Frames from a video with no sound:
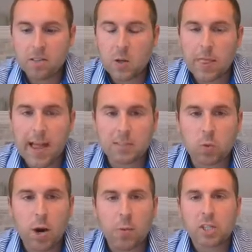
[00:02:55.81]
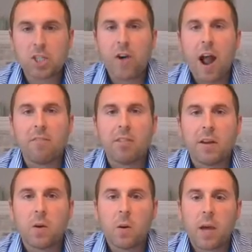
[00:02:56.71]
So that's where we're
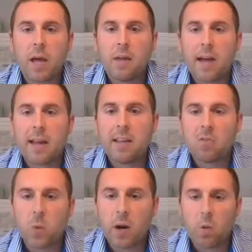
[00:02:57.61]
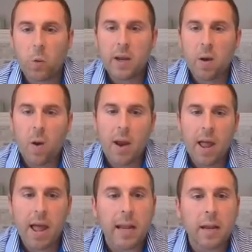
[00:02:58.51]
traveling, okay? That is where we are
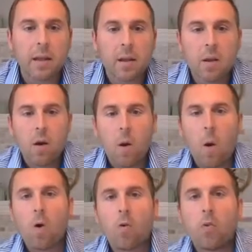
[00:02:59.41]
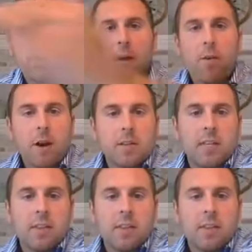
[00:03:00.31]
headed all the way across the